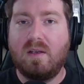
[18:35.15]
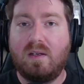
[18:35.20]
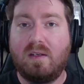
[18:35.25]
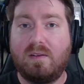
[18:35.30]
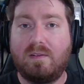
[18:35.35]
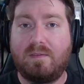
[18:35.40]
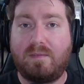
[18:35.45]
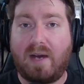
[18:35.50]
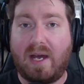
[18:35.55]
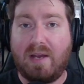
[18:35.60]

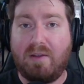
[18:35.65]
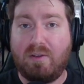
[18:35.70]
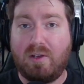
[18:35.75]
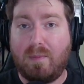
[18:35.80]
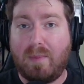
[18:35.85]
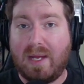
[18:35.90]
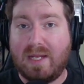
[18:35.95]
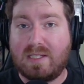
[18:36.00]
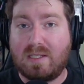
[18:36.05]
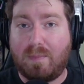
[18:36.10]
Fiery
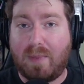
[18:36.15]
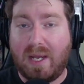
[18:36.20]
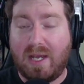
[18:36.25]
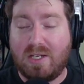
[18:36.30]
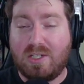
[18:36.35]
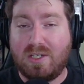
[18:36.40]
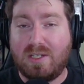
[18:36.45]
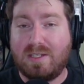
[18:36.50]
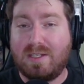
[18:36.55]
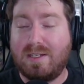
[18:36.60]

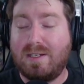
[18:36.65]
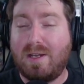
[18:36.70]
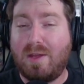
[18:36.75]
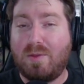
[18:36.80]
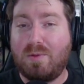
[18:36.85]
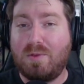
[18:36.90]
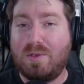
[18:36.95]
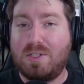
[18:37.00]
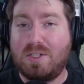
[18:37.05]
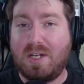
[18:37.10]
Emancipation is
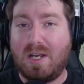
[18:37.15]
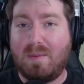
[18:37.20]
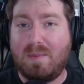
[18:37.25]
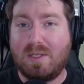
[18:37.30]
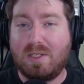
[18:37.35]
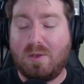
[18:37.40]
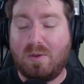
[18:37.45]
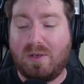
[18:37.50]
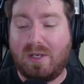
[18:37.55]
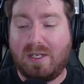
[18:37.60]
another enchantment
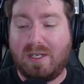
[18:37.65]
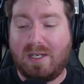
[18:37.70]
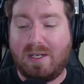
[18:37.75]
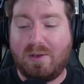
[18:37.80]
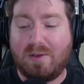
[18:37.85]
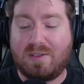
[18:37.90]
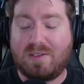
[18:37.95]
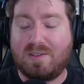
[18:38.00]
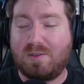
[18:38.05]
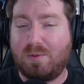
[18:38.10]
going in here.
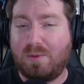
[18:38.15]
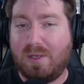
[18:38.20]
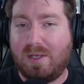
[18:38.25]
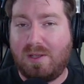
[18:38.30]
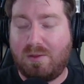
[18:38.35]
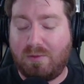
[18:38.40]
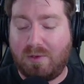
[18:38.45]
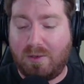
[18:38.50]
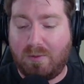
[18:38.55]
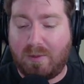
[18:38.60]
It's 3
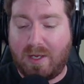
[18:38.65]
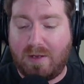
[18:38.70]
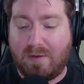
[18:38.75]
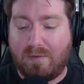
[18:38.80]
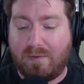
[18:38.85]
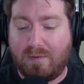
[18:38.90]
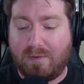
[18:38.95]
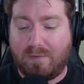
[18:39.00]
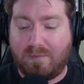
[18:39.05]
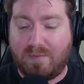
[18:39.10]
red
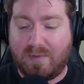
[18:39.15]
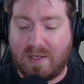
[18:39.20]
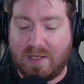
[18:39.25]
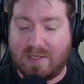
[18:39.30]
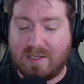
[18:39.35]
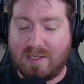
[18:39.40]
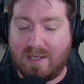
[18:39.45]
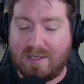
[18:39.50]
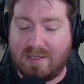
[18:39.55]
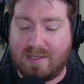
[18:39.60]
that
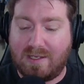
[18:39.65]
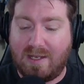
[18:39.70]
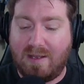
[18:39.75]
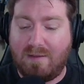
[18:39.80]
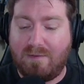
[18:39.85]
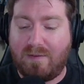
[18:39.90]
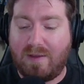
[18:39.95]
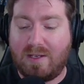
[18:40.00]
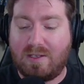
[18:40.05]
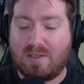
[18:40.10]
says
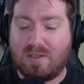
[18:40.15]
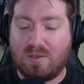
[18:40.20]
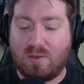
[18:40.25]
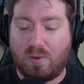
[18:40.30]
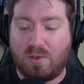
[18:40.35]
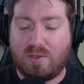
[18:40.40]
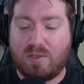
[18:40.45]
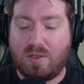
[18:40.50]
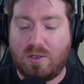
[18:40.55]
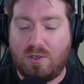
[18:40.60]
if a
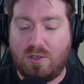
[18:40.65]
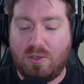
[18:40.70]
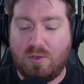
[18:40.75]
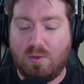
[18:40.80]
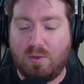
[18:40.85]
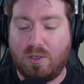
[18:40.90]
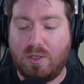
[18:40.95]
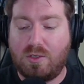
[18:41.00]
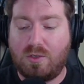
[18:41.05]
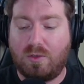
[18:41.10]
source you
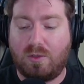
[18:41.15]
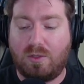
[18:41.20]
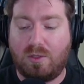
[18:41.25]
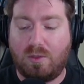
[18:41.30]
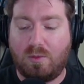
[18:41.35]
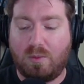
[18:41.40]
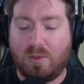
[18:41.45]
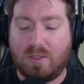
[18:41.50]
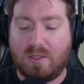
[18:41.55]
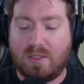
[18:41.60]
control
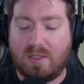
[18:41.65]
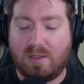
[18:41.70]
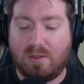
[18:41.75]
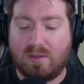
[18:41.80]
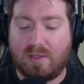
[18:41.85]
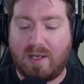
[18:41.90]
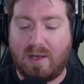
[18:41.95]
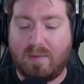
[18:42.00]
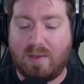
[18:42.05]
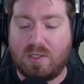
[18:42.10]
would deal
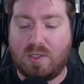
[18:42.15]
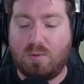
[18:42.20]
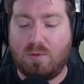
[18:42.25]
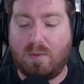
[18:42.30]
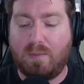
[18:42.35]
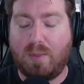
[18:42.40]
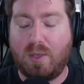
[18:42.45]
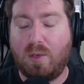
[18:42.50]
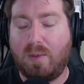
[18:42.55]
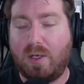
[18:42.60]
damage to a
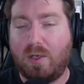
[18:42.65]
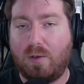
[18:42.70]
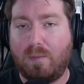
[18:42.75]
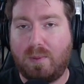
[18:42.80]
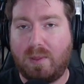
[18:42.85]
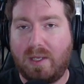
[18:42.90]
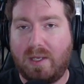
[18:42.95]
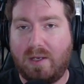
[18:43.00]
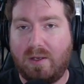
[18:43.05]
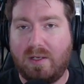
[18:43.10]
permanent or
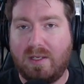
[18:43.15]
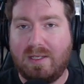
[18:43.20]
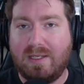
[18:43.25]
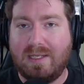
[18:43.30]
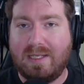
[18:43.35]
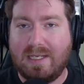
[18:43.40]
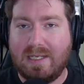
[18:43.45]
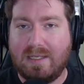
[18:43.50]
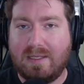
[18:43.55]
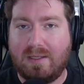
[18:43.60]
player,
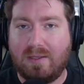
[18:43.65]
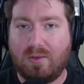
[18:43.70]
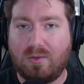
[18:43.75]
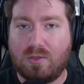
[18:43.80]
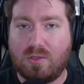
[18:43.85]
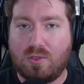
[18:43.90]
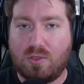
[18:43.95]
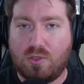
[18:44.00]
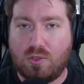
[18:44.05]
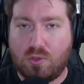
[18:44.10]
it
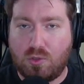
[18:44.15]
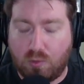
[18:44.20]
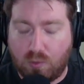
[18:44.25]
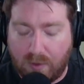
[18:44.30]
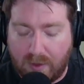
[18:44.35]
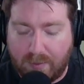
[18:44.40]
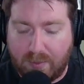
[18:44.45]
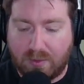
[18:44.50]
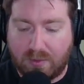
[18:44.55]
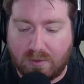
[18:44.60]
deals
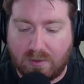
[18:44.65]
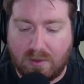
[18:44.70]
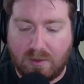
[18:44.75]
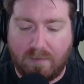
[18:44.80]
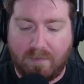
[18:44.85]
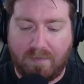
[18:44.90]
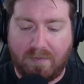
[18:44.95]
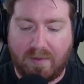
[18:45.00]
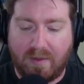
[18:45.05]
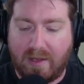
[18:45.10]
triple
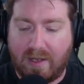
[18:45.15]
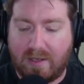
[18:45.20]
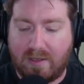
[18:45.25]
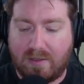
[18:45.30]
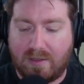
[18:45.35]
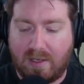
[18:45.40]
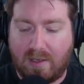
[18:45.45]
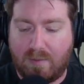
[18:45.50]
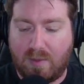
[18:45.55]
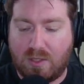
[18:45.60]
that
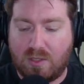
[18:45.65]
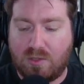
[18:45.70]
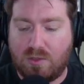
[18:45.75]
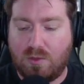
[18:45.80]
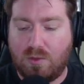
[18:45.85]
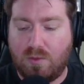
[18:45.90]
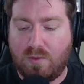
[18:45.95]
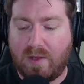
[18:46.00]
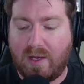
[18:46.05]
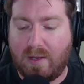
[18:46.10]
damage
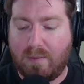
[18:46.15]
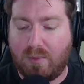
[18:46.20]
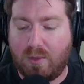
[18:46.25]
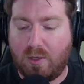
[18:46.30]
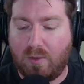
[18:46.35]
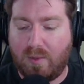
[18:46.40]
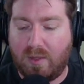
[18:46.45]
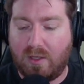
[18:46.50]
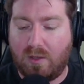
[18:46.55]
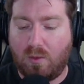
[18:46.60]
to that
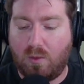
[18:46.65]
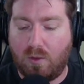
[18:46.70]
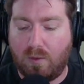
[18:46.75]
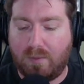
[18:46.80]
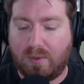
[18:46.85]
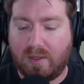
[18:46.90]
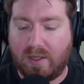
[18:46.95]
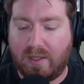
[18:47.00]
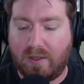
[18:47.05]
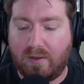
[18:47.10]
permanent or
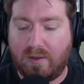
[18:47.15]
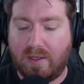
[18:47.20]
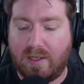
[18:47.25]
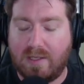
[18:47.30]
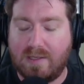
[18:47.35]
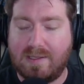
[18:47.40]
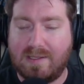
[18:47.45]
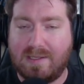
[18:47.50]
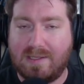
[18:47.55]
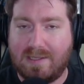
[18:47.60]
player
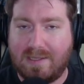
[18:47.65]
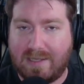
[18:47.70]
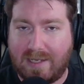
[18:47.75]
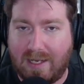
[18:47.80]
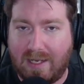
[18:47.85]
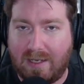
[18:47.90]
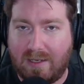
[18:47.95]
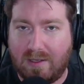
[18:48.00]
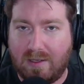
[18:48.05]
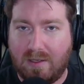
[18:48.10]

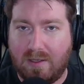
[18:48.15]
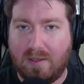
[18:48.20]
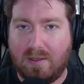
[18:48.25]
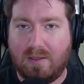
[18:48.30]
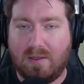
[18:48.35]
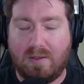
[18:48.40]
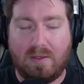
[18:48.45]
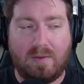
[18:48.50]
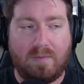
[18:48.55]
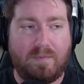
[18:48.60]
instead.
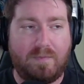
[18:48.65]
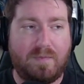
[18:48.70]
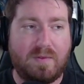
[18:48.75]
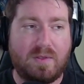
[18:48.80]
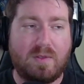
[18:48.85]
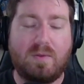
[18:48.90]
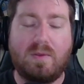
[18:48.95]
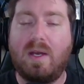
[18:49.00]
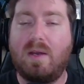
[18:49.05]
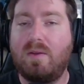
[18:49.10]

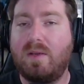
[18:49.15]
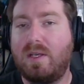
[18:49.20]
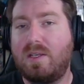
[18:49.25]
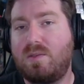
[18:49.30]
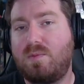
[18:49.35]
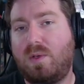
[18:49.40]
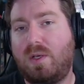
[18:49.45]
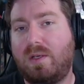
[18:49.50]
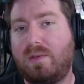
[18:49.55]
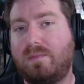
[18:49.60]
So now guess
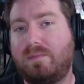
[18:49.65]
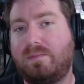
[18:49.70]
what?